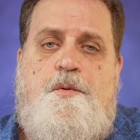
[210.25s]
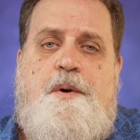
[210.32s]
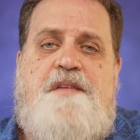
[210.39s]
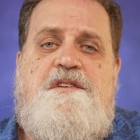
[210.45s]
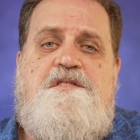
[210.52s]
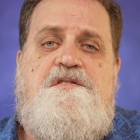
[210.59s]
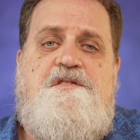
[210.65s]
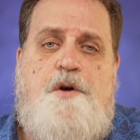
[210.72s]
why
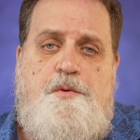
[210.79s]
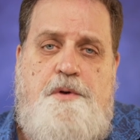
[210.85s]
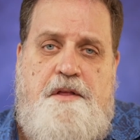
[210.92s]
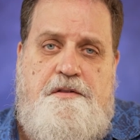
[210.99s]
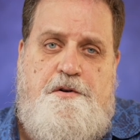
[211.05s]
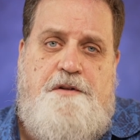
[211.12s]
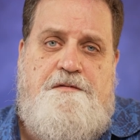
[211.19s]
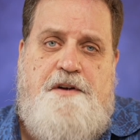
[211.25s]
the Sony
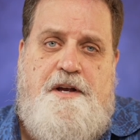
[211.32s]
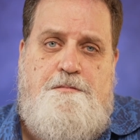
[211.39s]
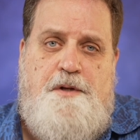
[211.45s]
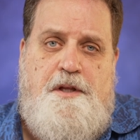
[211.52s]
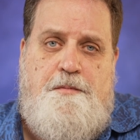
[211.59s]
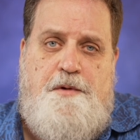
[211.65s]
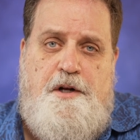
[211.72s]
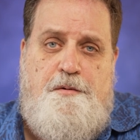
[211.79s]

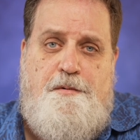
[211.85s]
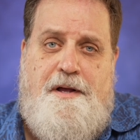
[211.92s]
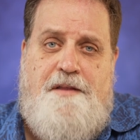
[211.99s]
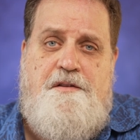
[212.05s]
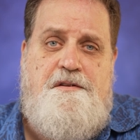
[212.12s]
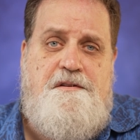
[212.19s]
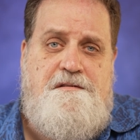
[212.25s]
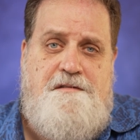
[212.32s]
35mm
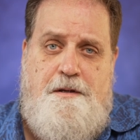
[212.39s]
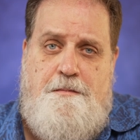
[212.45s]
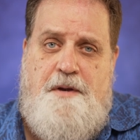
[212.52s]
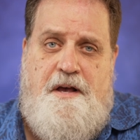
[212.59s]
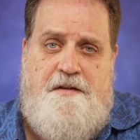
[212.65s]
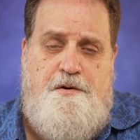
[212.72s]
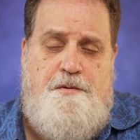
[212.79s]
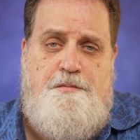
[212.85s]
rather than some
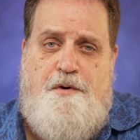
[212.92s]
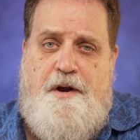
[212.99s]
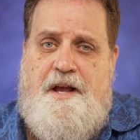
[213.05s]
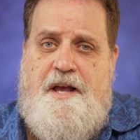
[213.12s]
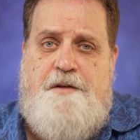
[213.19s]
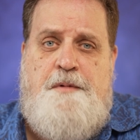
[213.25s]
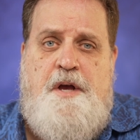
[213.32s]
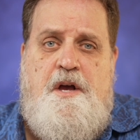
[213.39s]
other
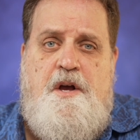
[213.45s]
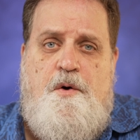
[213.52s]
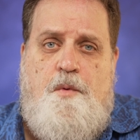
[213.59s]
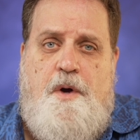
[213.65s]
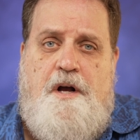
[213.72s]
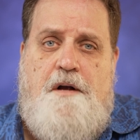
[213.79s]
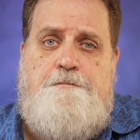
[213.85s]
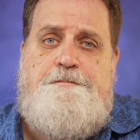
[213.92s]
brand?
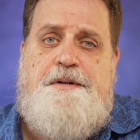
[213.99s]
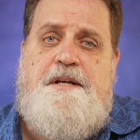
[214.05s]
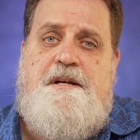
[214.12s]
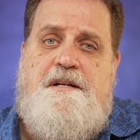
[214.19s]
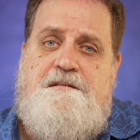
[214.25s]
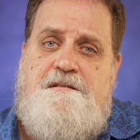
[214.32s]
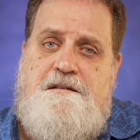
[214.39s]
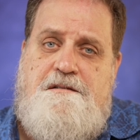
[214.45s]
Well,
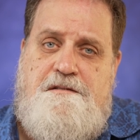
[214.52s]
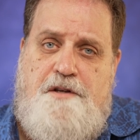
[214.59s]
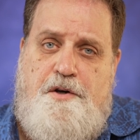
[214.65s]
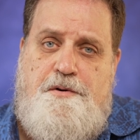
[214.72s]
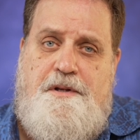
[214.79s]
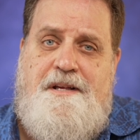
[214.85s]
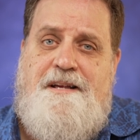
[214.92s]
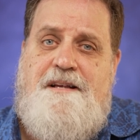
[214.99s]
because the
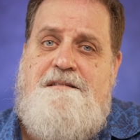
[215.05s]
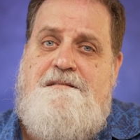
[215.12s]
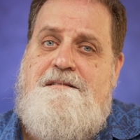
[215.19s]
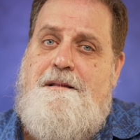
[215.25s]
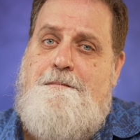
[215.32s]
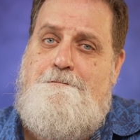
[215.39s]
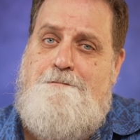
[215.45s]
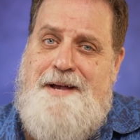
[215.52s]
Sony is
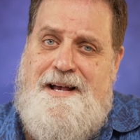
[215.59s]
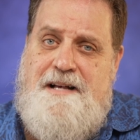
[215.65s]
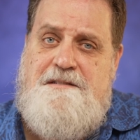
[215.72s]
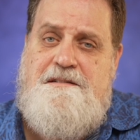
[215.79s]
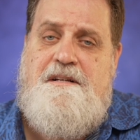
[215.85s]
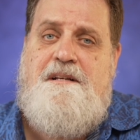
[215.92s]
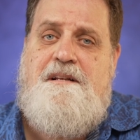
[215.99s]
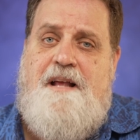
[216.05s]
the
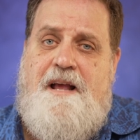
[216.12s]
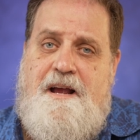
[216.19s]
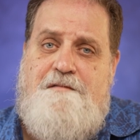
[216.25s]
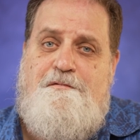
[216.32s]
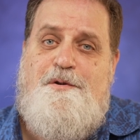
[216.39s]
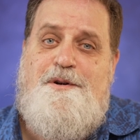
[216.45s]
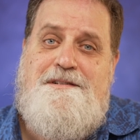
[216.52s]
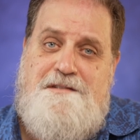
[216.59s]
best in
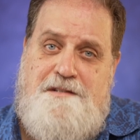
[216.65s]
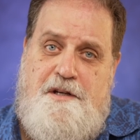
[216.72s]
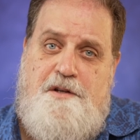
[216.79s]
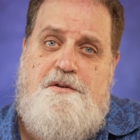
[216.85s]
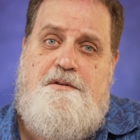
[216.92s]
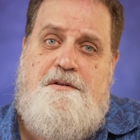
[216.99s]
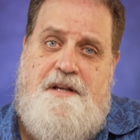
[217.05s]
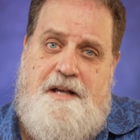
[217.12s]
every
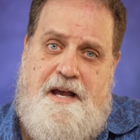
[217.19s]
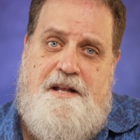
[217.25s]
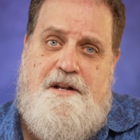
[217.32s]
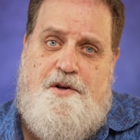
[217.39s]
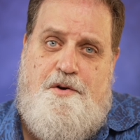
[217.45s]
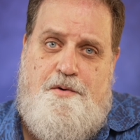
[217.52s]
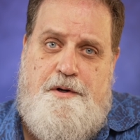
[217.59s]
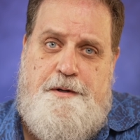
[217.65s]
single
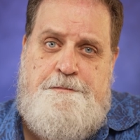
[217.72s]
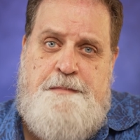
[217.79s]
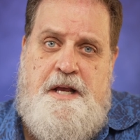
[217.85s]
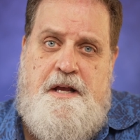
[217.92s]
category.